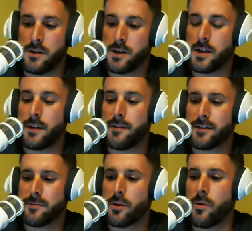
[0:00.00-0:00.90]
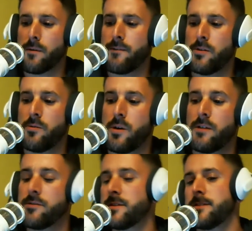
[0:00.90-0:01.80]
and things have been going fairly well
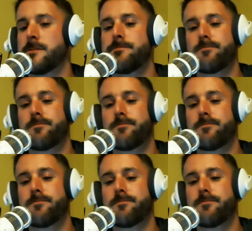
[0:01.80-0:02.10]
ever since.